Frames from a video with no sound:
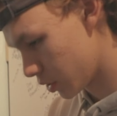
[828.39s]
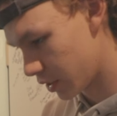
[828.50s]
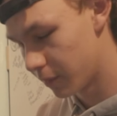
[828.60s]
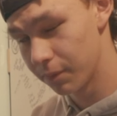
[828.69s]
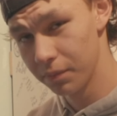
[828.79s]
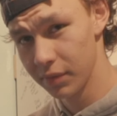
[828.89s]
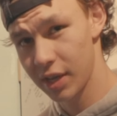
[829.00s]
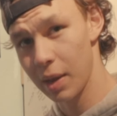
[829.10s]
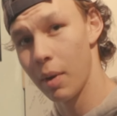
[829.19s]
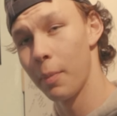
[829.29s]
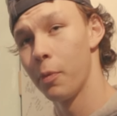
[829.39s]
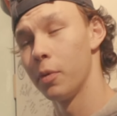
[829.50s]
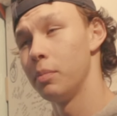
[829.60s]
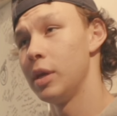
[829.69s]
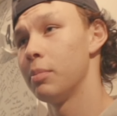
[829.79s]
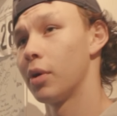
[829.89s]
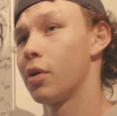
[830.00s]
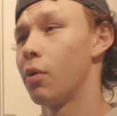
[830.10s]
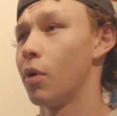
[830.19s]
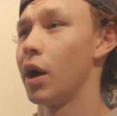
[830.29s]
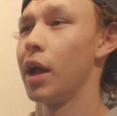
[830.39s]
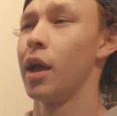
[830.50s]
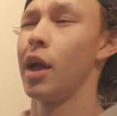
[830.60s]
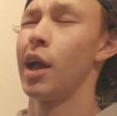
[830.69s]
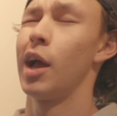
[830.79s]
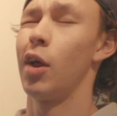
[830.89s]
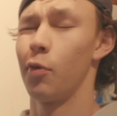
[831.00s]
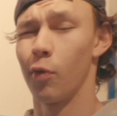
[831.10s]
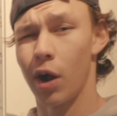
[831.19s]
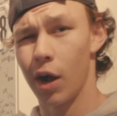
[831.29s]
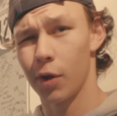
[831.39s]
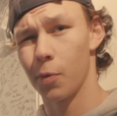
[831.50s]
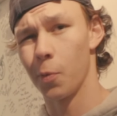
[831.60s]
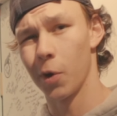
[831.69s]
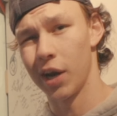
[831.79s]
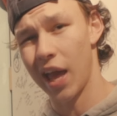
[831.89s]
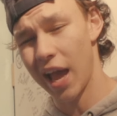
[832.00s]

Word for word: one came up when me, McCoy, and Rock were in